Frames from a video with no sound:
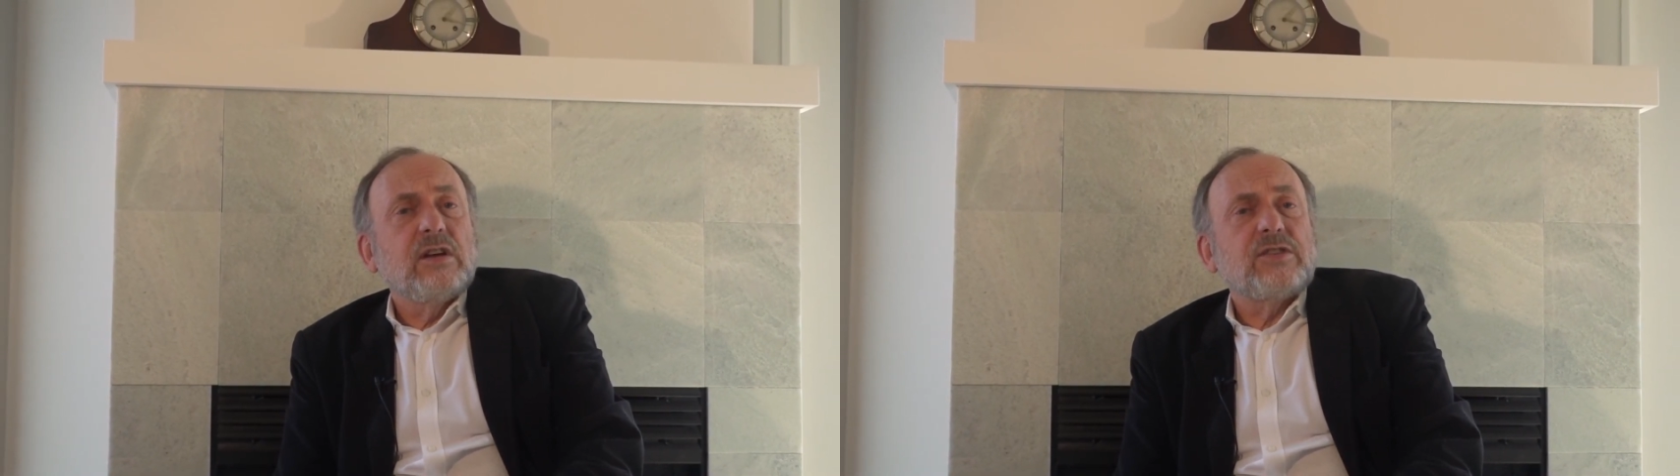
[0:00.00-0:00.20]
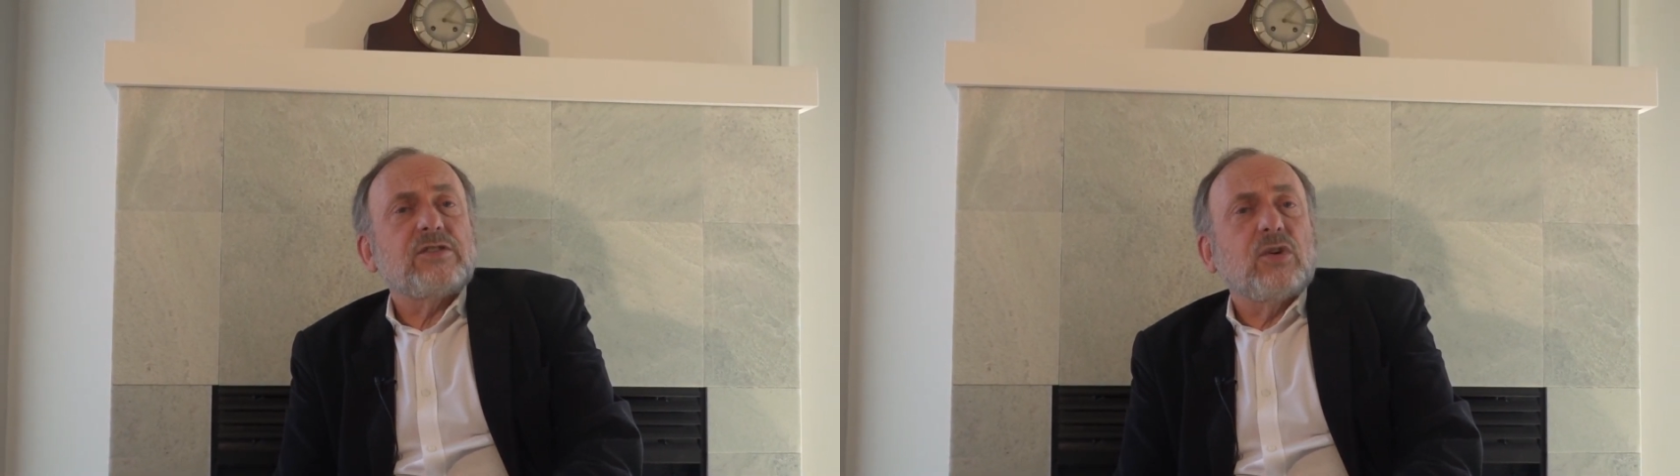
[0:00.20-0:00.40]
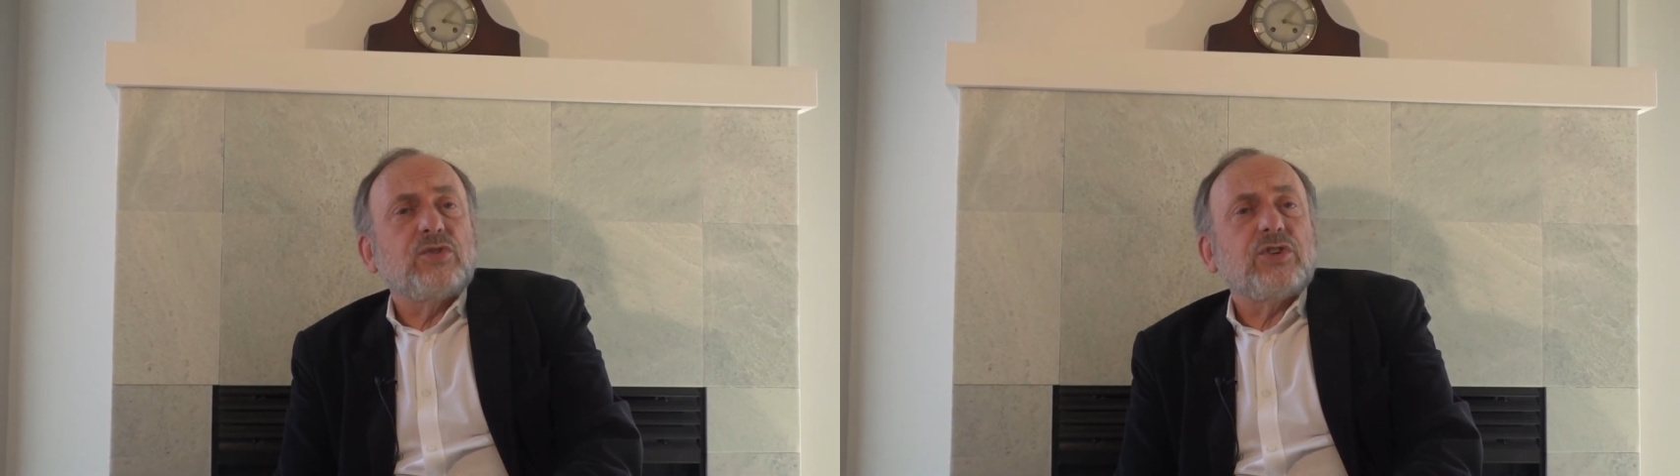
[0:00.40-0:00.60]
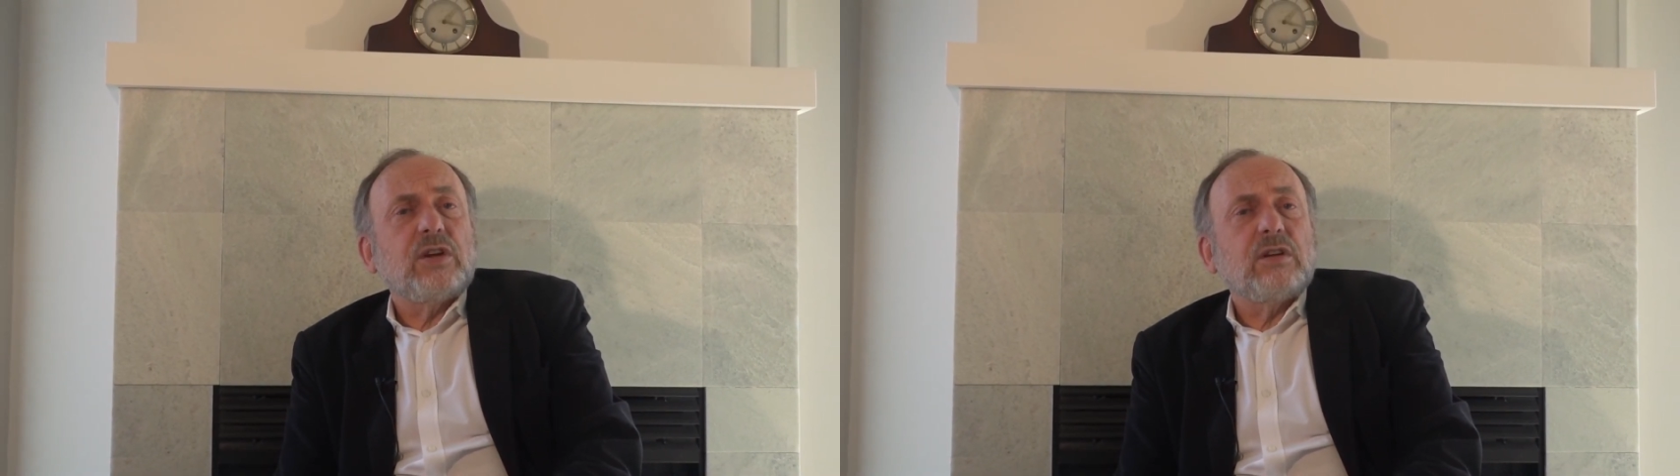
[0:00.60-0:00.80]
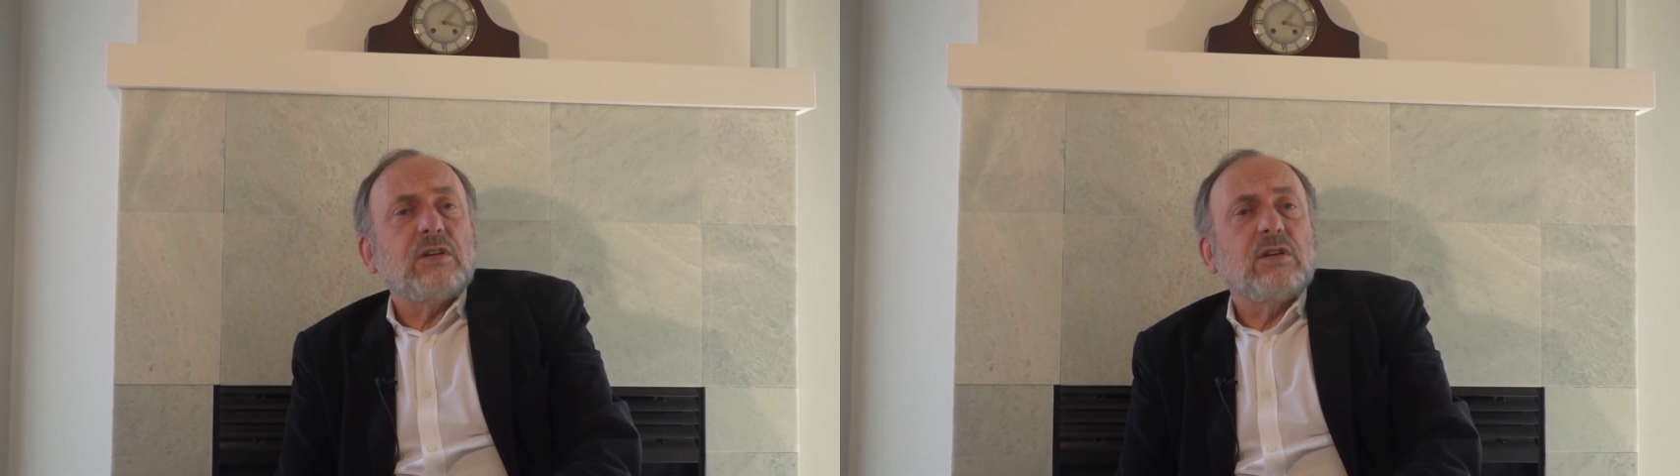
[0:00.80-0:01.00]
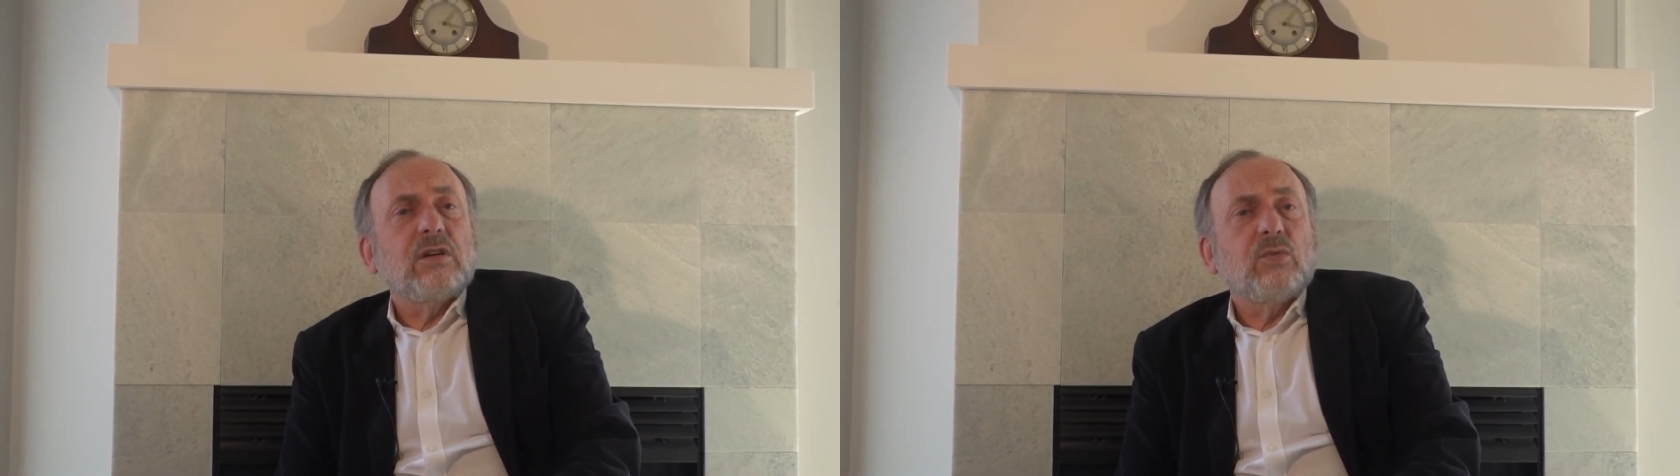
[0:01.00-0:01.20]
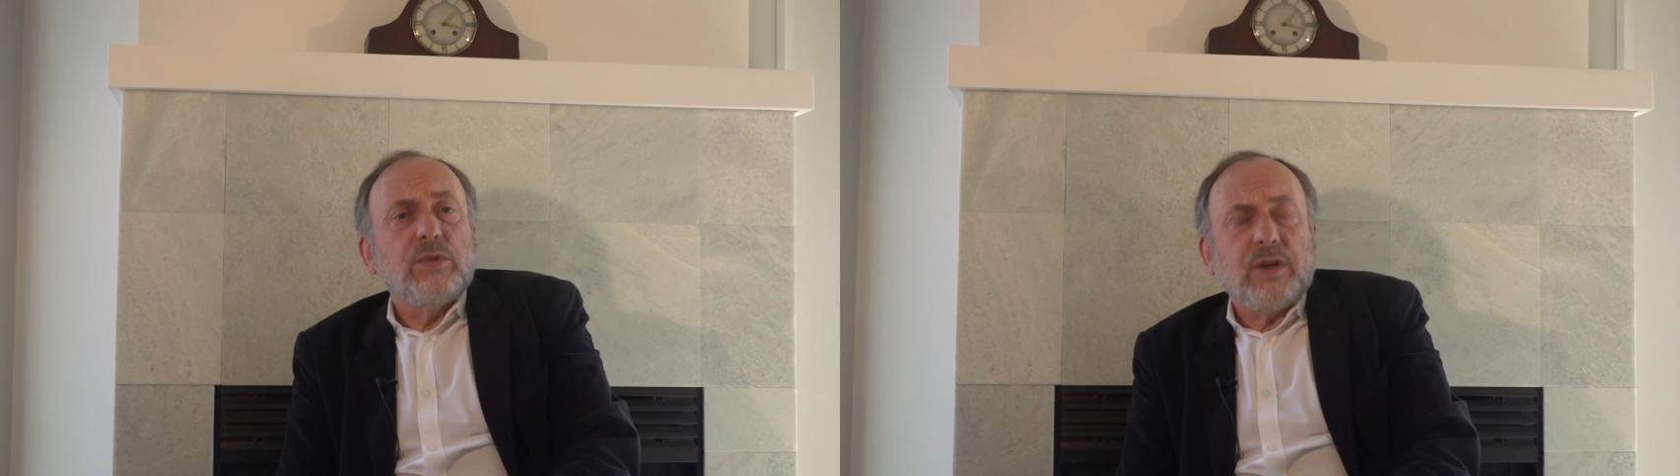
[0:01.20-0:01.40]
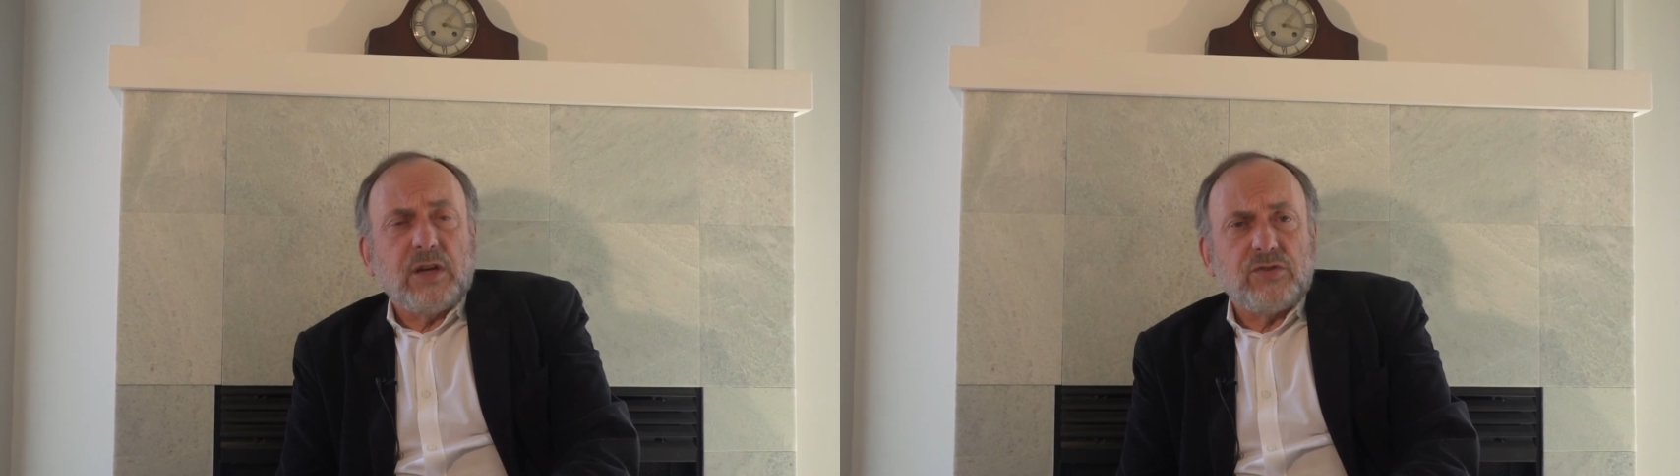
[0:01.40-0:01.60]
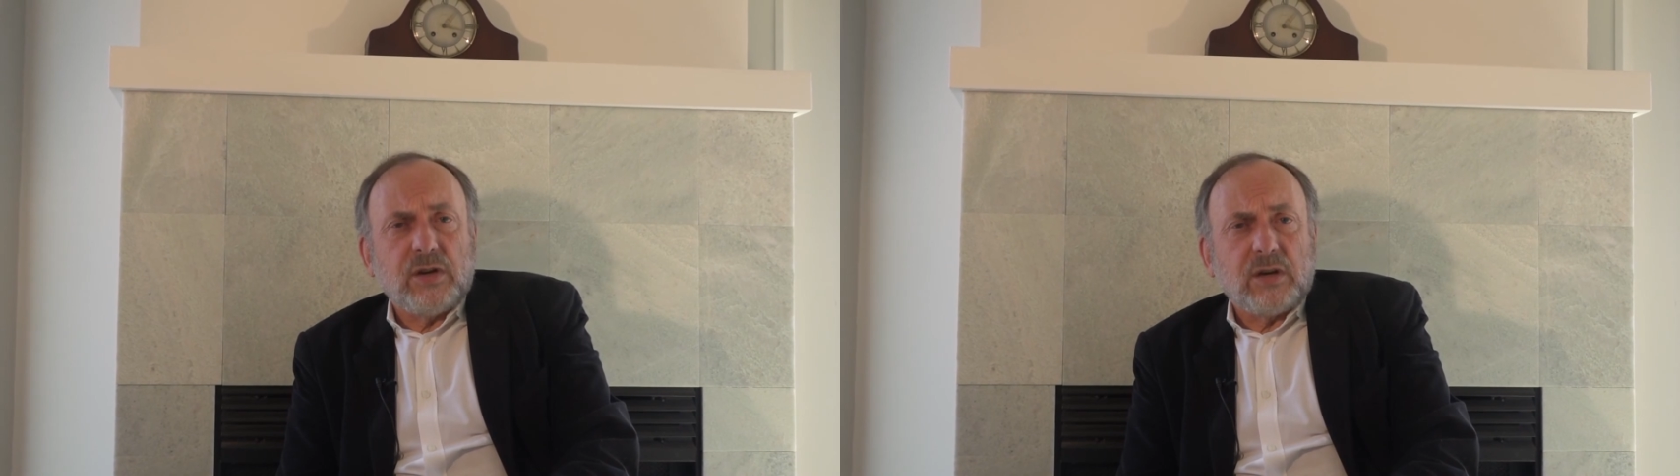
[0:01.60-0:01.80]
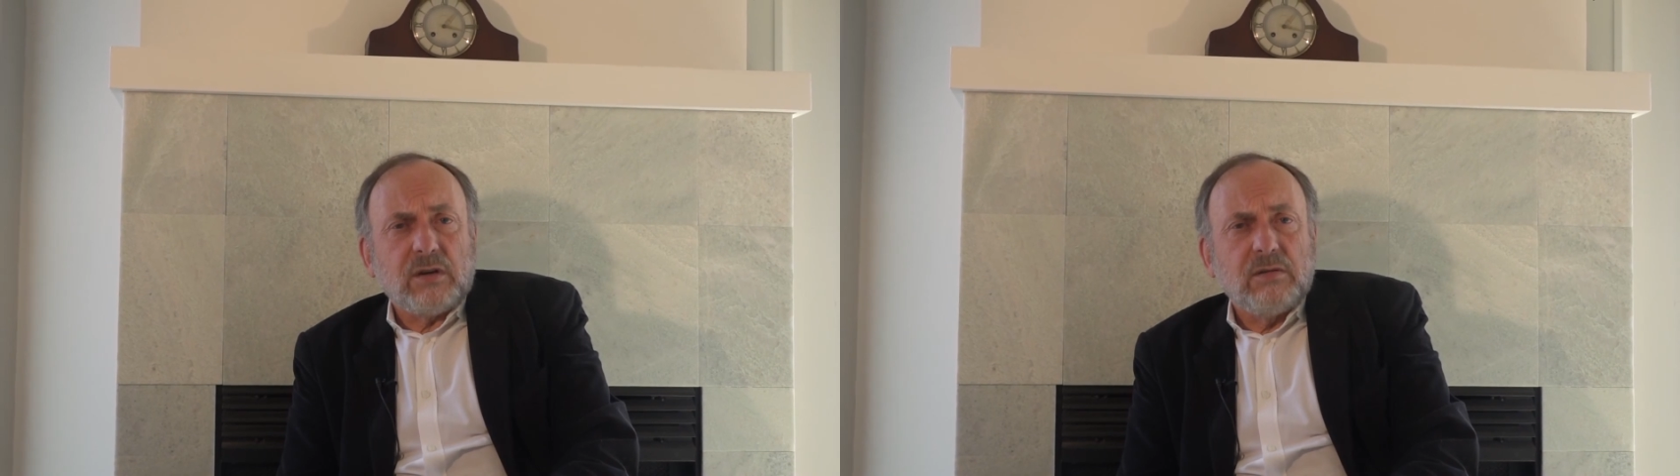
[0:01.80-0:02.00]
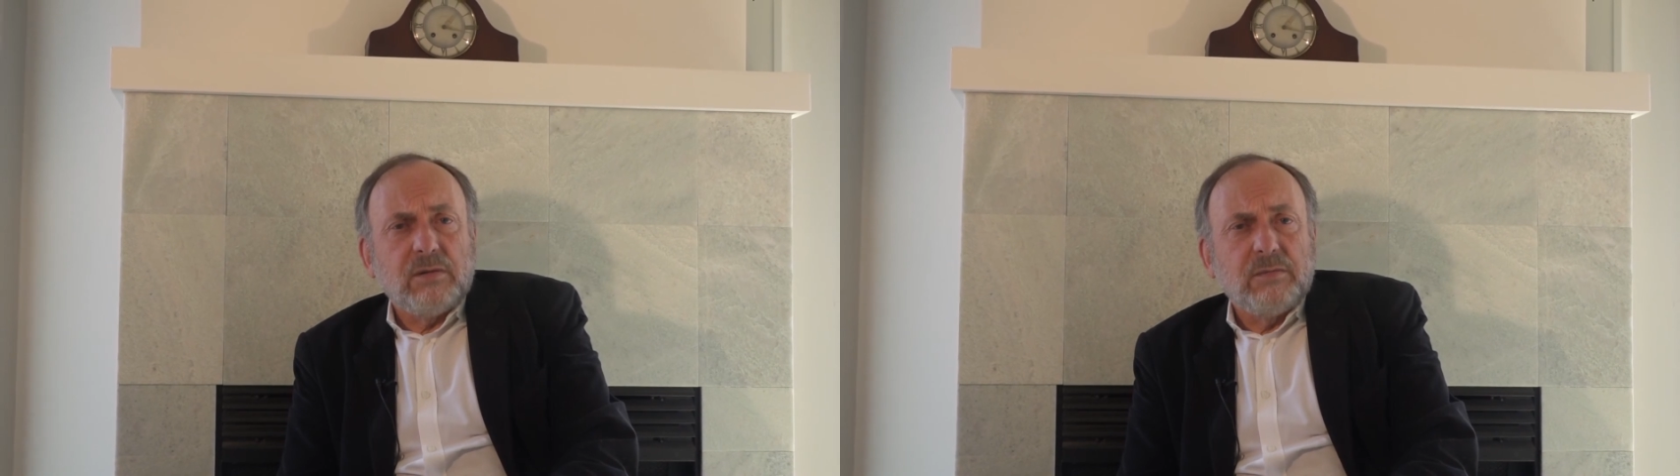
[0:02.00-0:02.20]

associated with aging.